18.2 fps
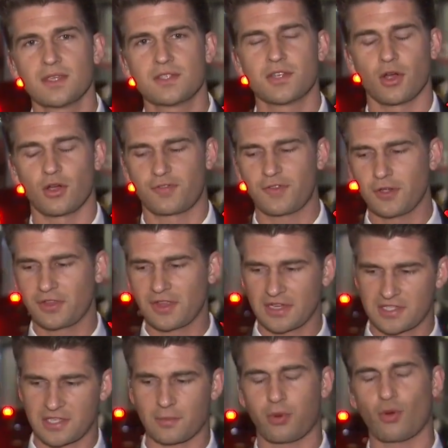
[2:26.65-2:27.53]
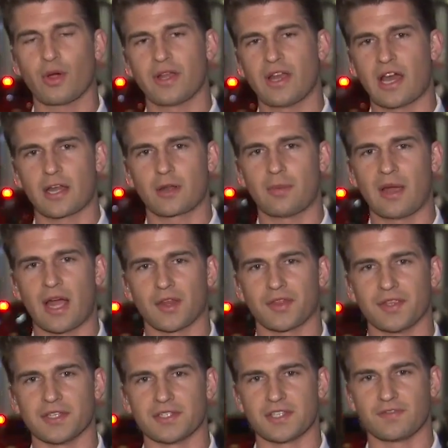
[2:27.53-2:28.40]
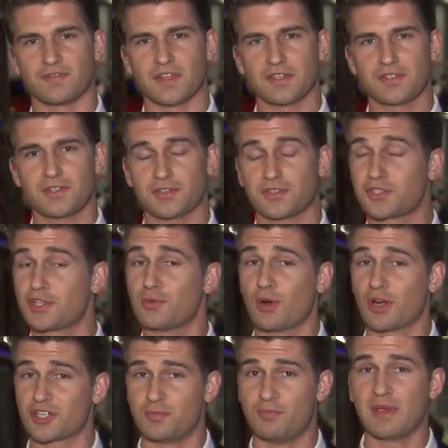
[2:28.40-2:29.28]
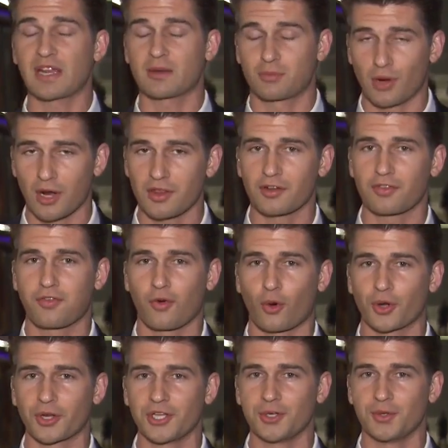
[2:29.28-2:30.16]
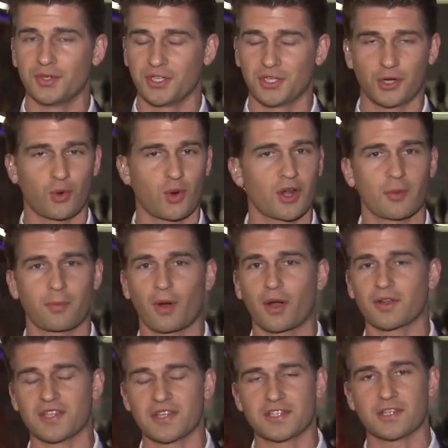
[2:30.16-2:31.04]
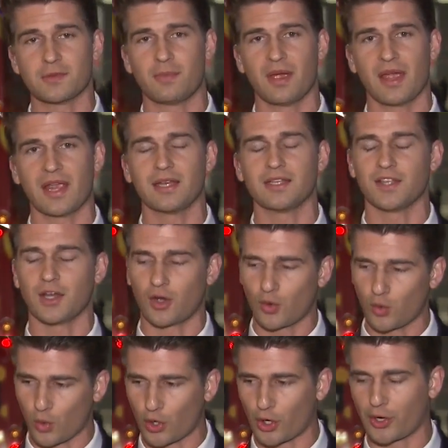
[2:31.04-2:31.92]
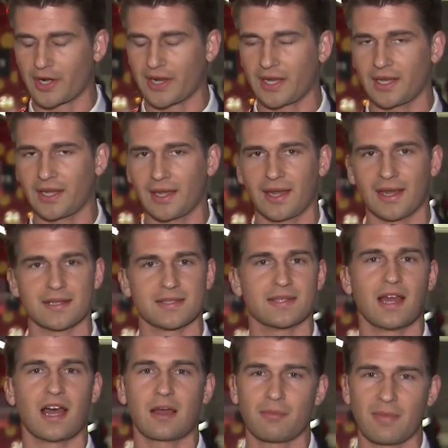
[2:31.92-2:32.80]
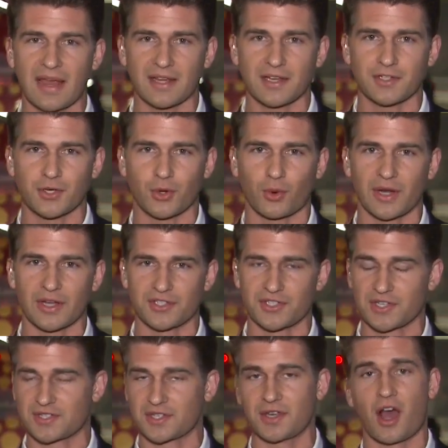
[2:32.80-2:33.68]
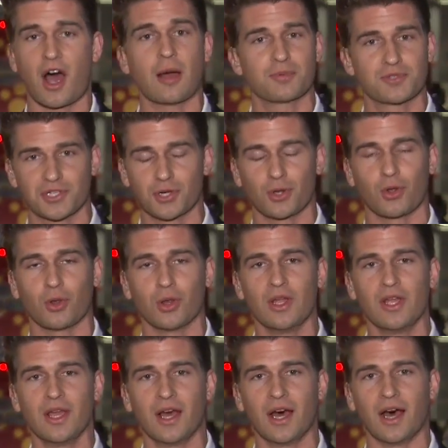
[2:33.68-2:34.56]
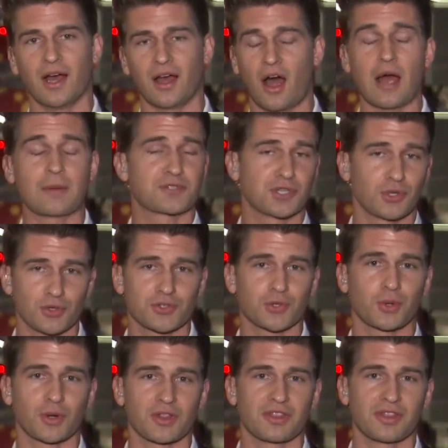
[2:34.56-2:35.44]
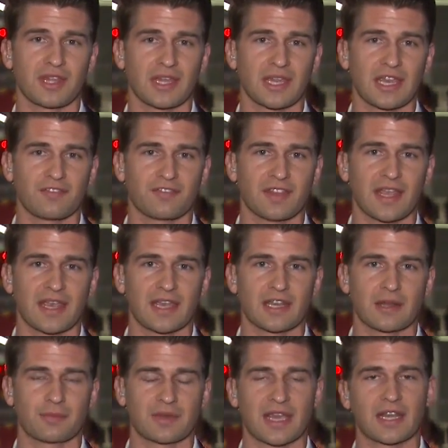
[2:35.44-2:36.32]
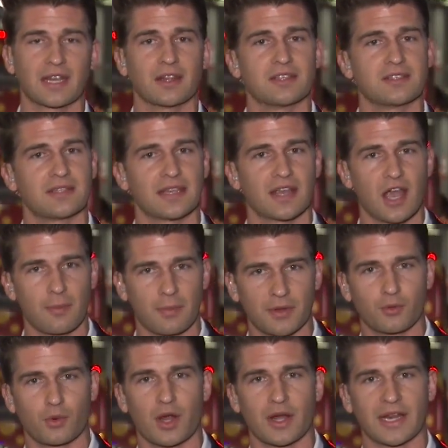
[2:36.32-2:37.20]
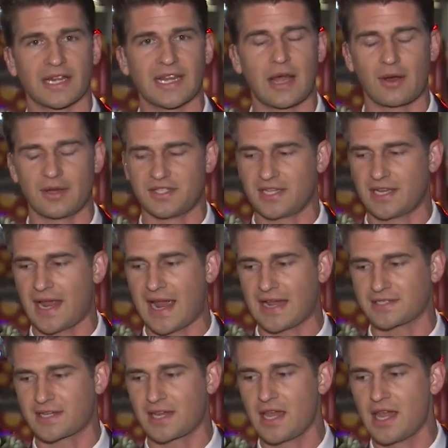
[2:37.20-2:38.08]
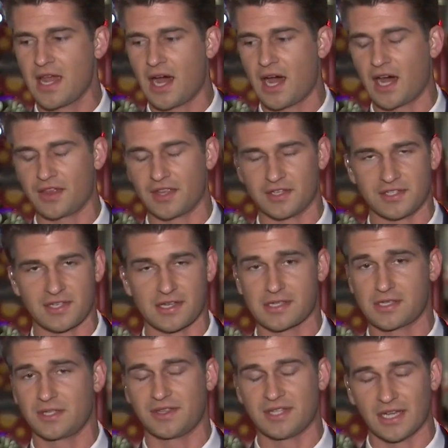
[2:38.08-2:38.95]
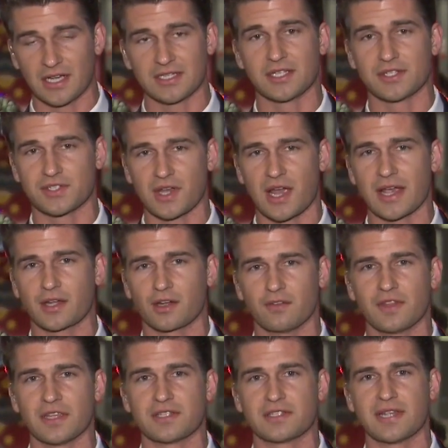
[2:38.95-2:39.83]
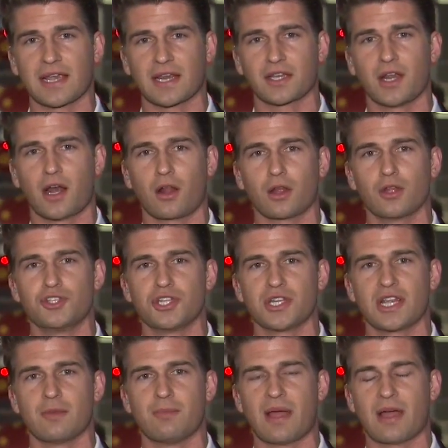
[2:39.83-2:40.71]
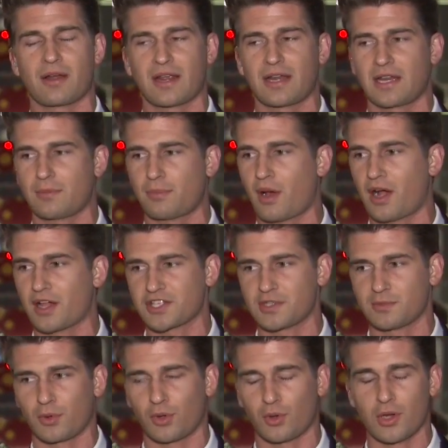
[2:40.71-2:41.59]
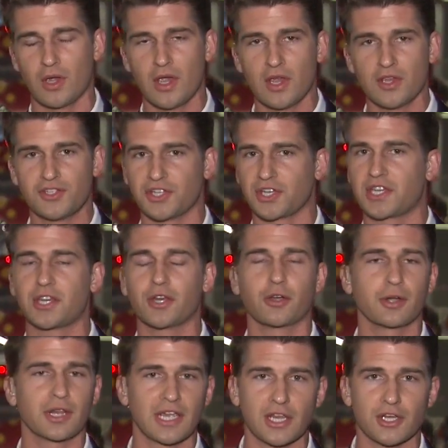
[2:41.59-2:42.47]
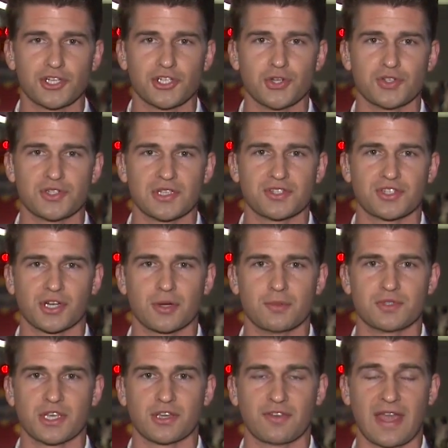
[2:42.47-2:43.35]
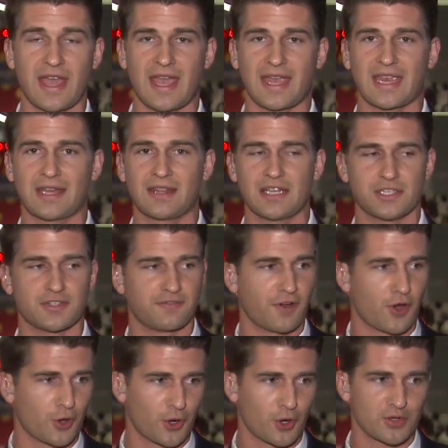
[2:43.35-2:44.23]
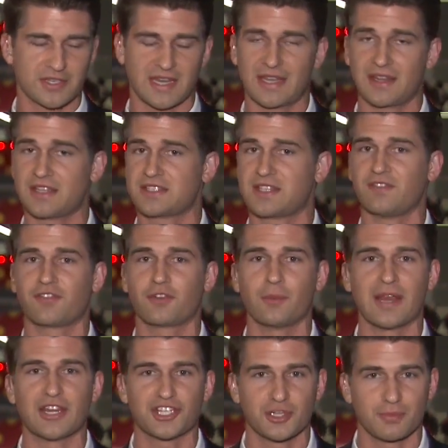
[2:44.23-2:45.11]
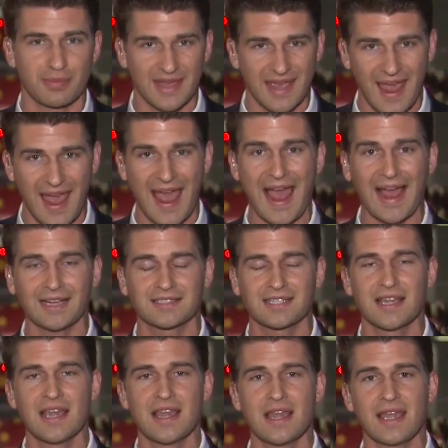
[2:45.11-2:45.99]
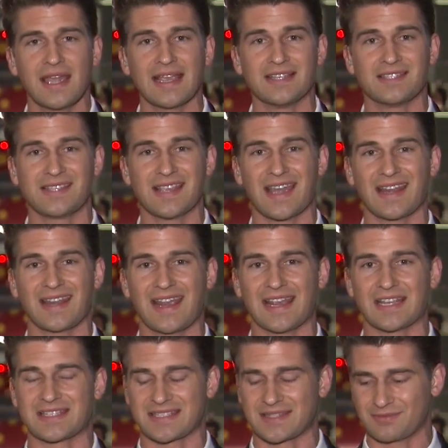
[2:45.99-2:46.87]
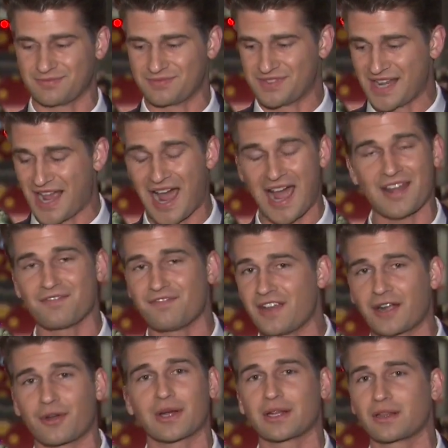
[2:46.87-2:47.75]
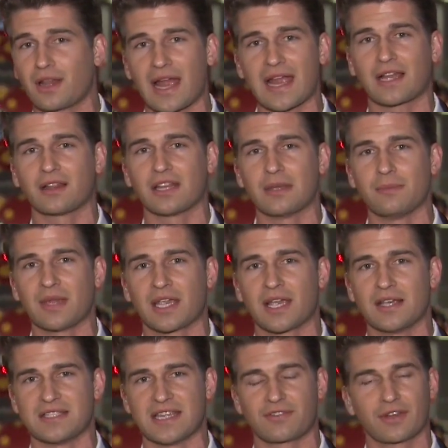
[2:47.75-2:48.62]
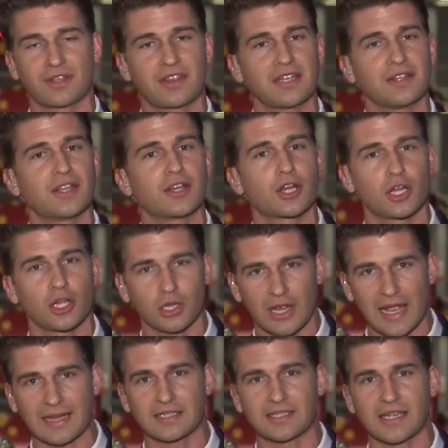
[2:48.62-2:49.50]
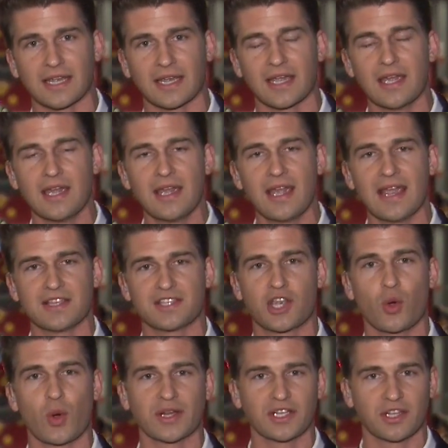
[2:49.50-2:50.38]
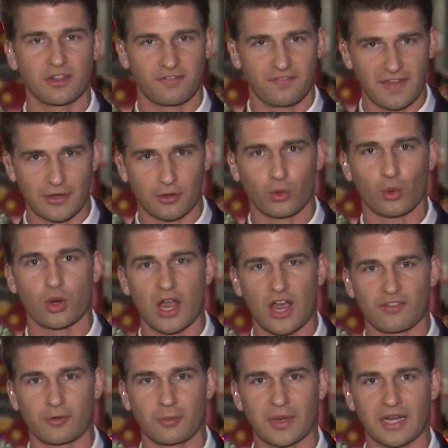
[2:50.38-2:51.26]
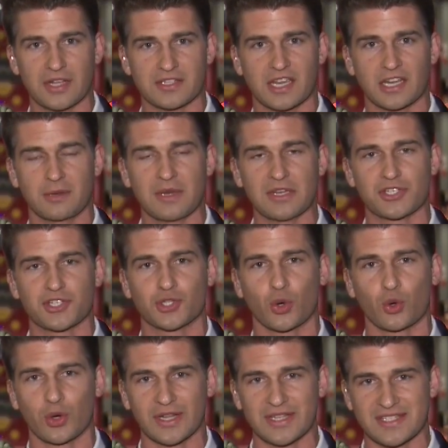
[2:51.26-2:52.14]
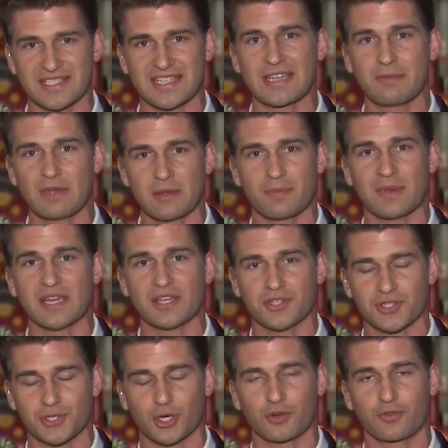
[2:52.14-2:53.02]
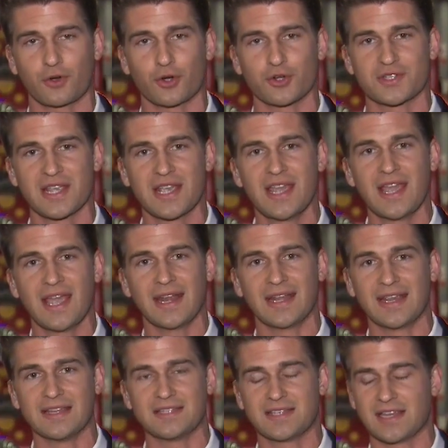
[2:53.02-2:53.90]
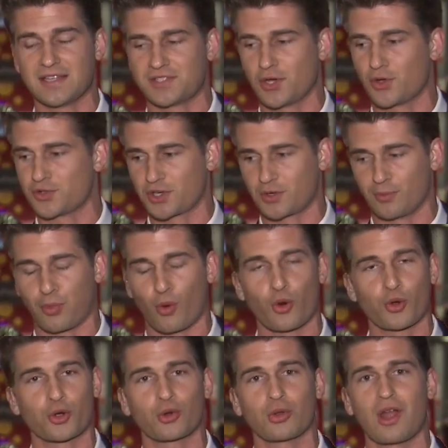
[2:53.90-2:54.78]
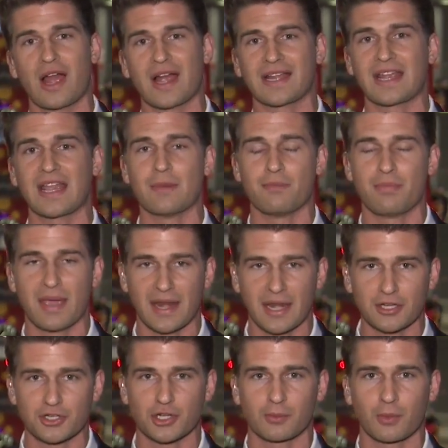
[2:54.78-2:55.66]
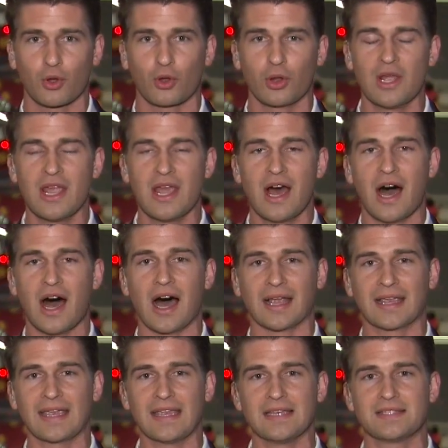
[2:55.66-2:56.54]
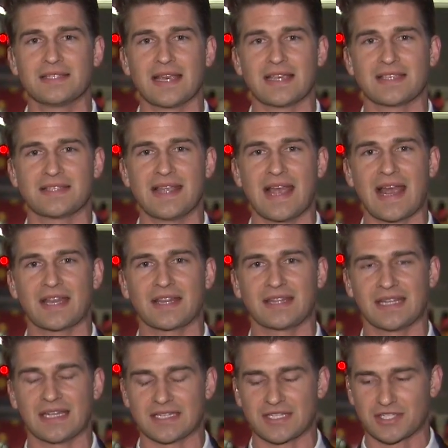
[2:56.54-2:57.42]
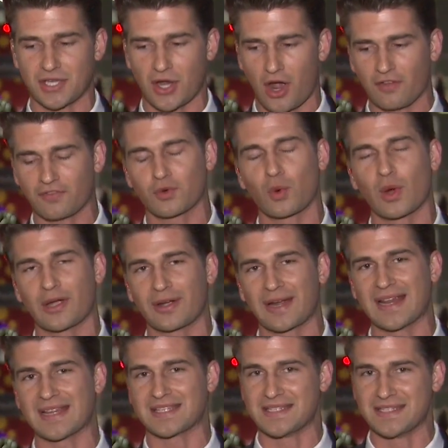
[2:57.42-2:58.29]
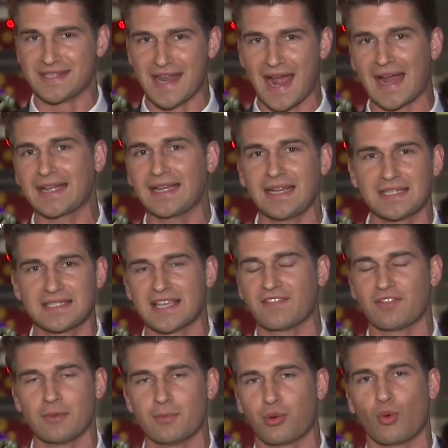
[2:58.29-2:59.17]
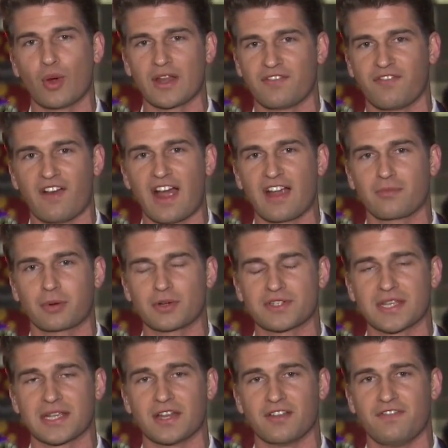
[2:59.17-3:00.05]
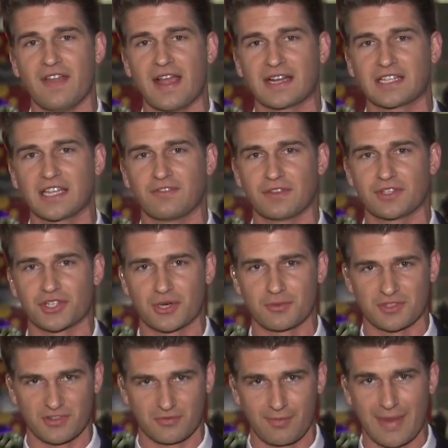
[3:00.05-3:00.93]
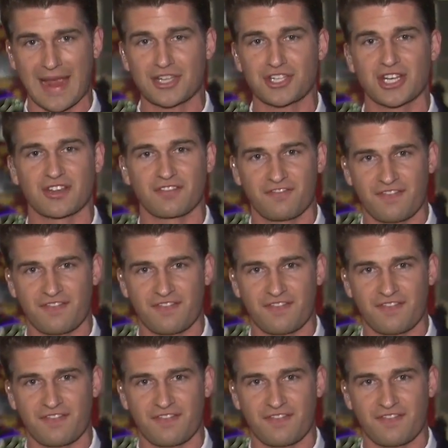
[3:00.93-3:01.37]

So a few things to point out about this. If this is too much big brother for you and you don't want to participate, don't worry. It's not mandatory. It's just an optional, uh, optional sort of thing if they end up getting this thing up and running. Now I did ask uh, the, the designer of this technology about any possible security issues in terms of, hey, can these photos, can this information be hacked? He said it's not very likely because everything they're collecting is going to the federal government. It's going to be stored in CBP servers, and he says those are borderline impenetrable. Uh, he says that the software is 97.5% effective in terms of matching